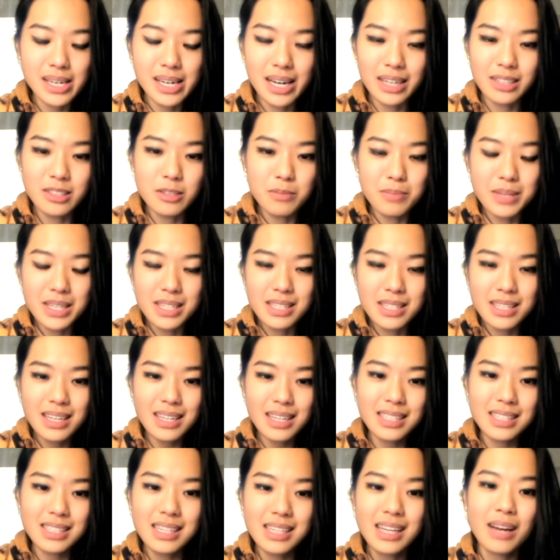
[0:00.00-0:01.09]
knight to
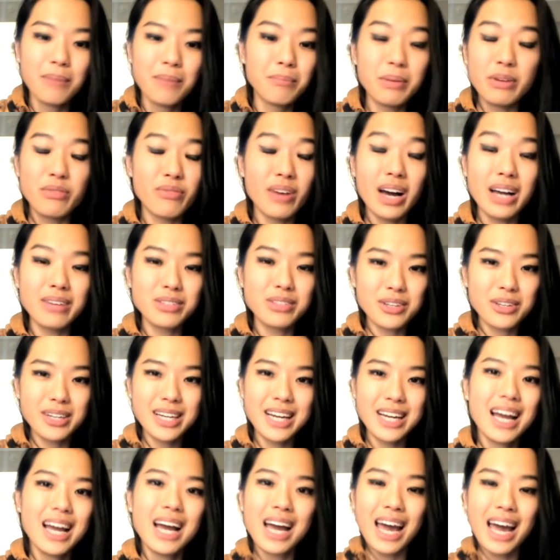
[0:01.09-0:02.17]
b6, b5,
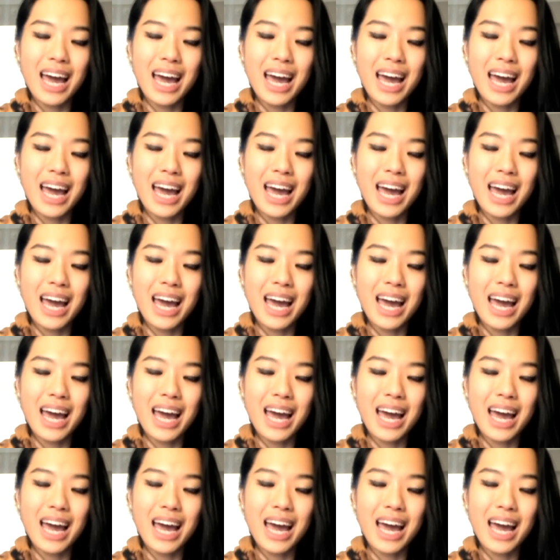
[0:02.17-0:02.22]
sorry.